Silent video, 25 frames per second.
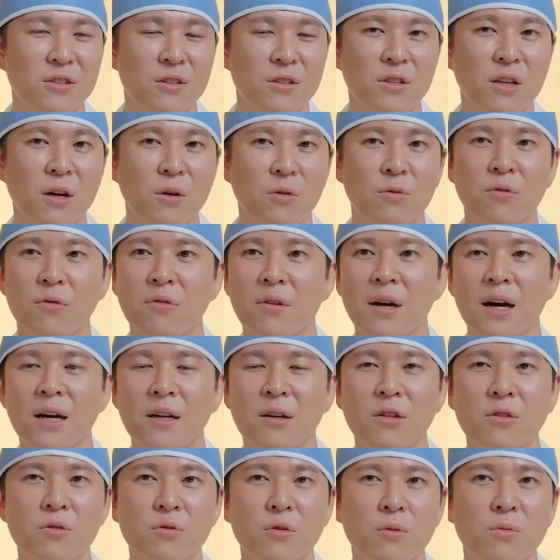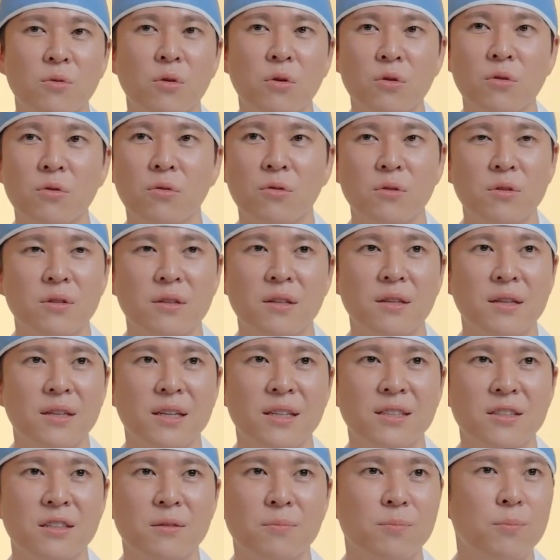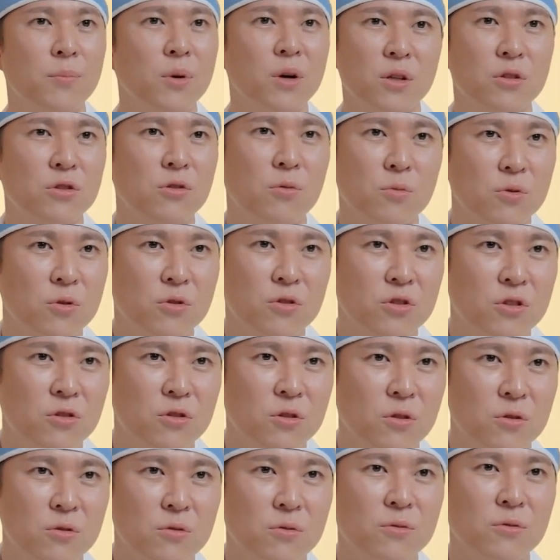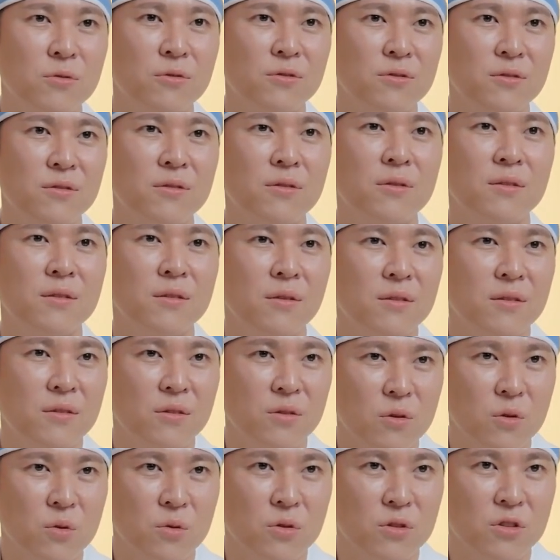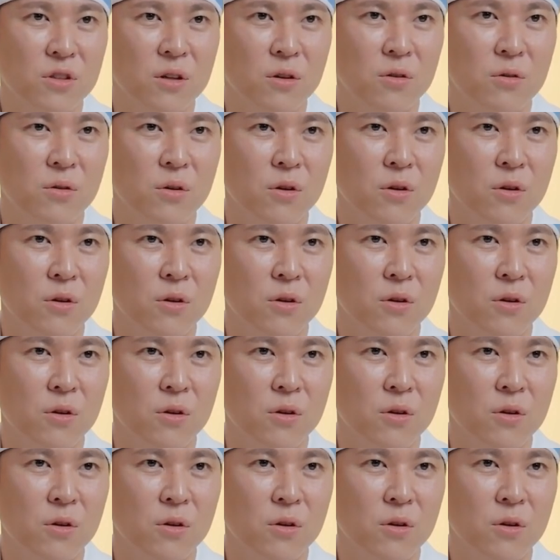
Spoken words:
no fat to remove, it's impossible to do. Also,